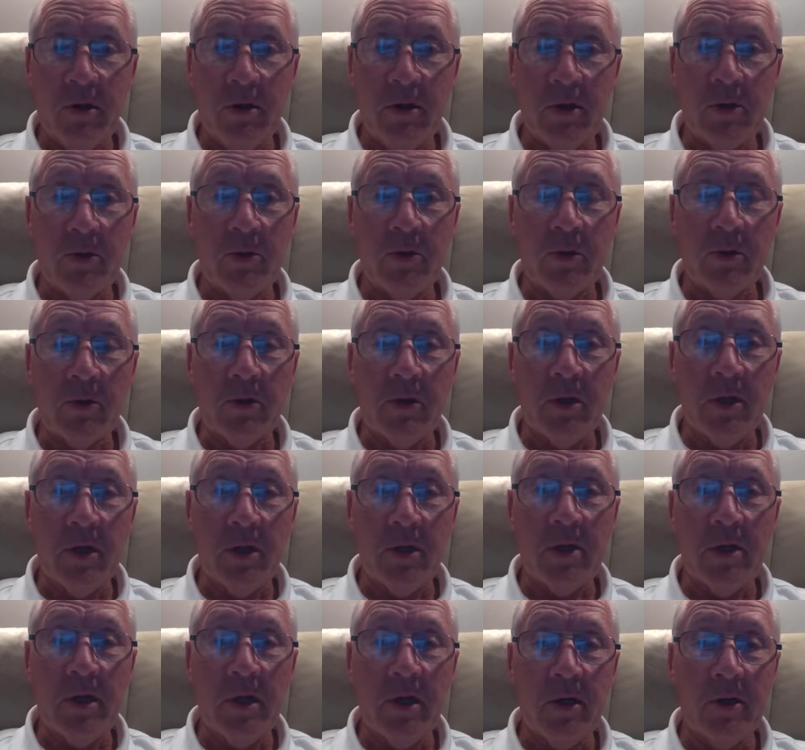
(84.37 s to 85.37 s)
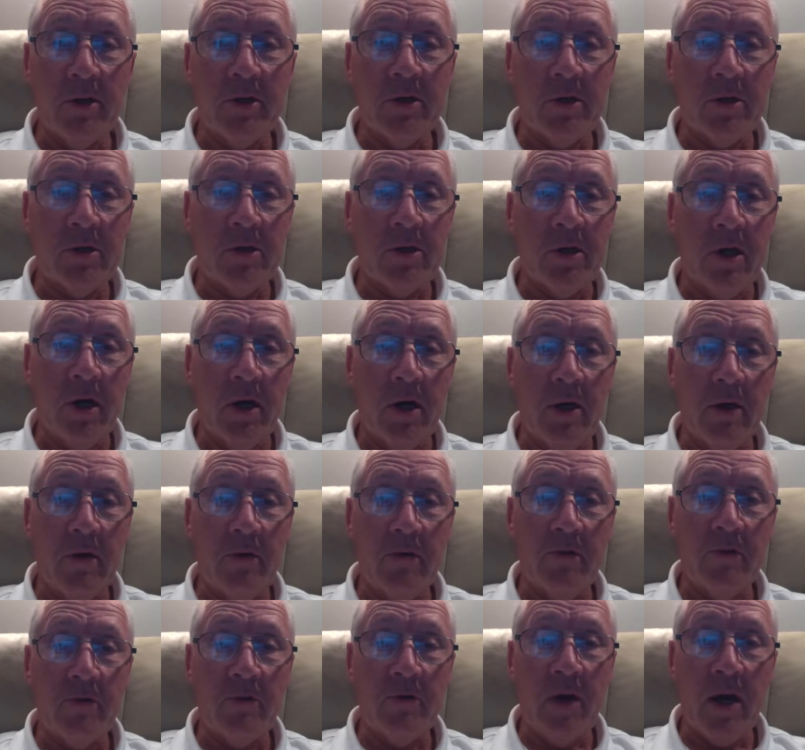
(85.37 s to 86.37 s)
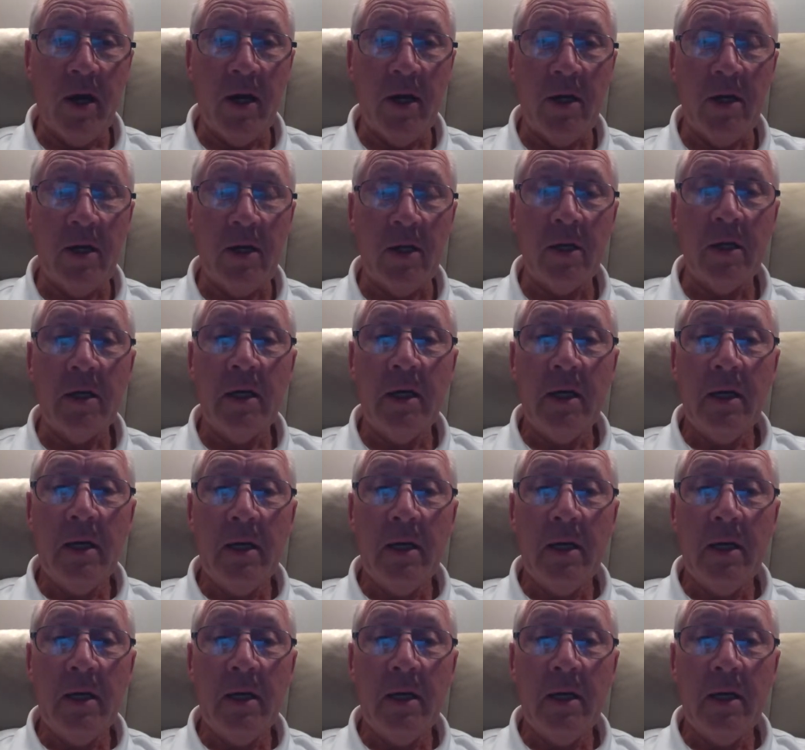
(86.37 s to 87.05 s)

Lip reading: undertook the intelligence side of training